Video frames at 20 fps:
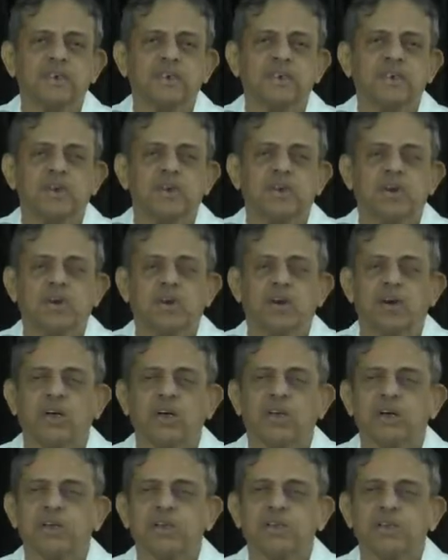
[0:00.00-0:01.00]
7
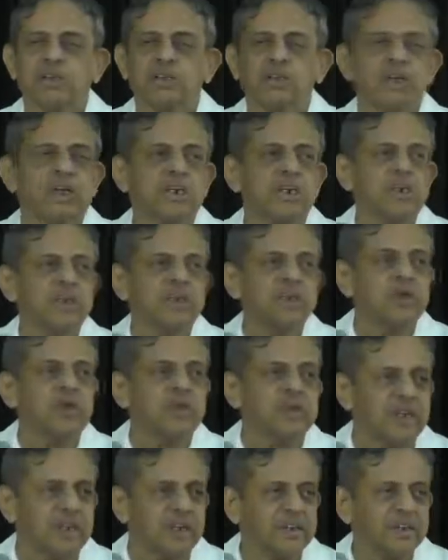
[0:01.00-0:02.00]
o'clock, they started
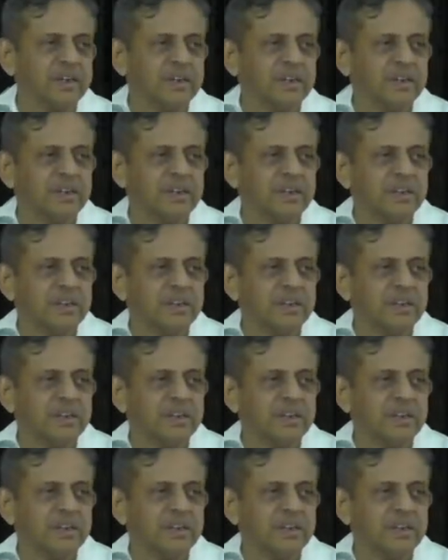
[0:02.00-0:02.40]
shouting.